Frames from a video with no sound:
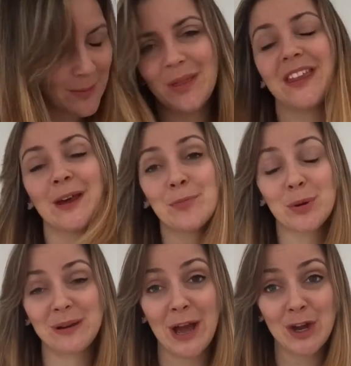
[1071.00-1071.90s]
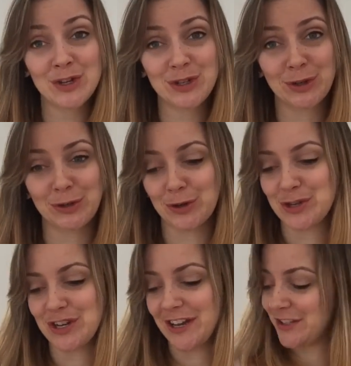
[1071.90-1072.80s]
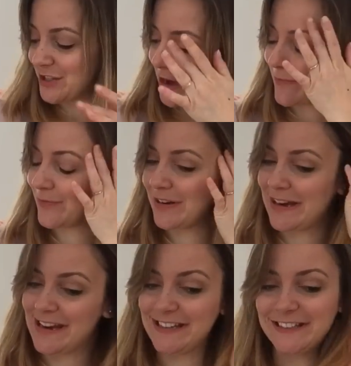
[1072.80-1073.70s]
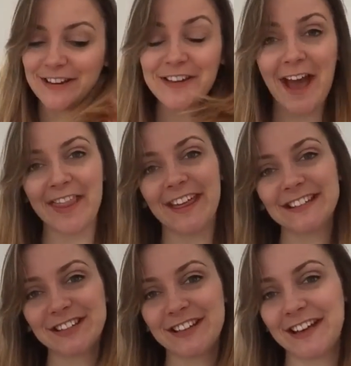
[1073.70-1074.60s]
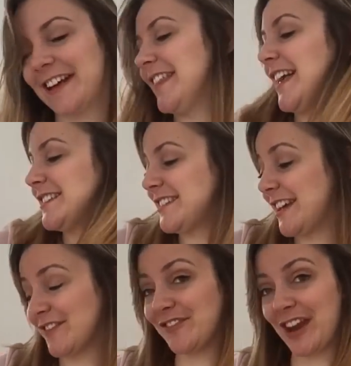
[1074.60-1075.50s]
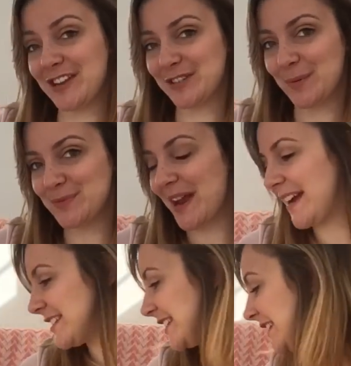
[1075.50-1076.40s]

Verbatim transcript: Then I'm probably undercautious generally. So yeah, that's it. That's another finished object.